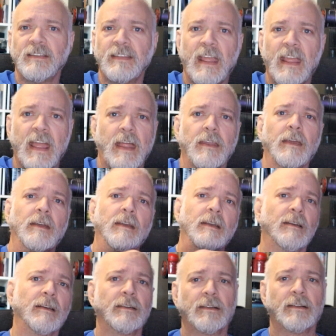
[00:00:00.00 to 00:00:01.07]
10,
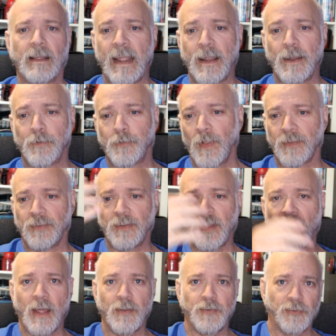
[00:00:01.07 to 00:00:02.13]
8 or less
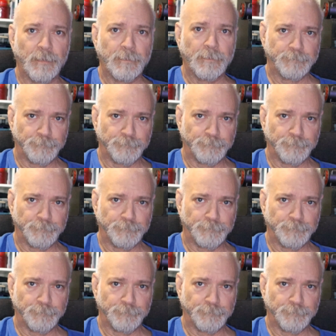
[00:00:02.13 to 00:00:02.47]
dodges.